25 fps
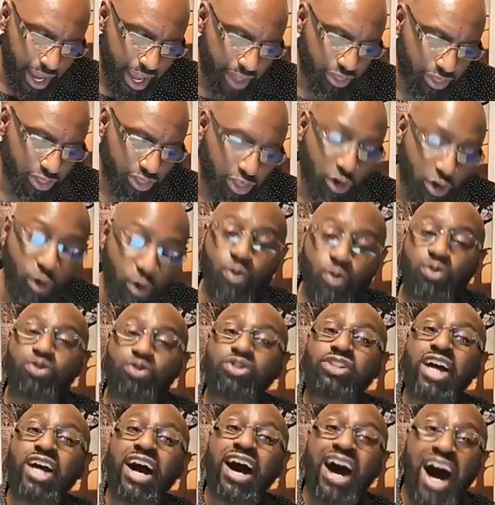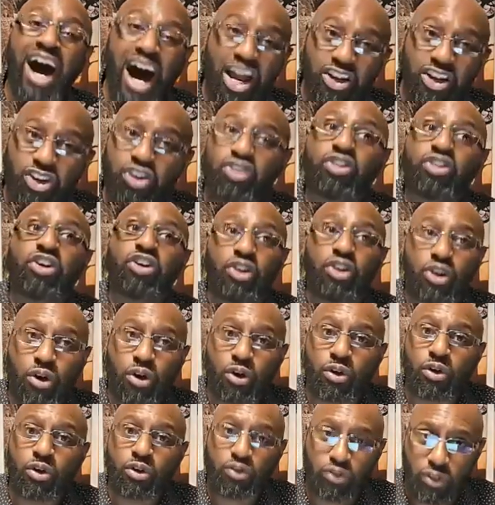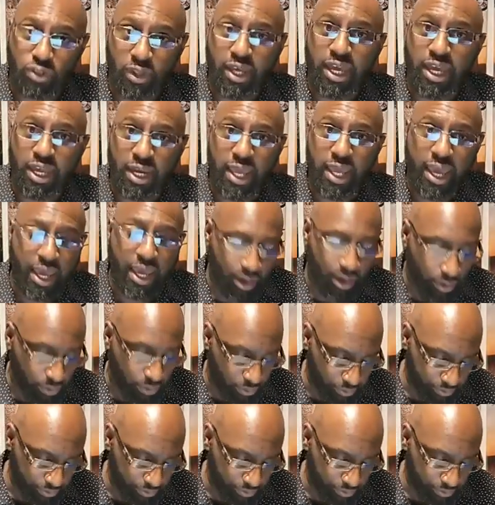and those under the earth in hell.